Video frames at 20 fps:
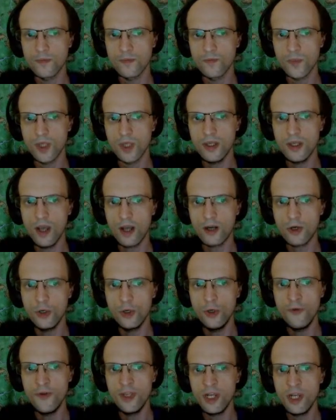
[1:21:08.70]
Yeah,
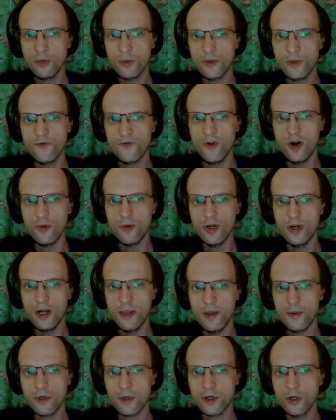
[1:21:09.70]
curve here with a farmer,
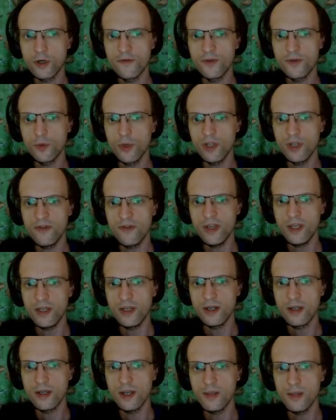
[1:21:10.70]
another curve, and we
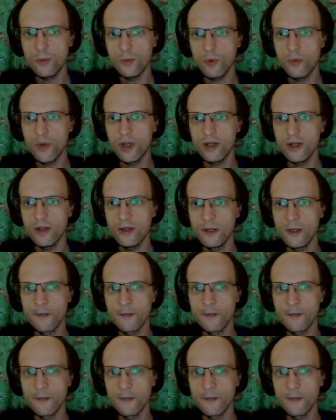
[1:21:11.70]
invade, and then we win.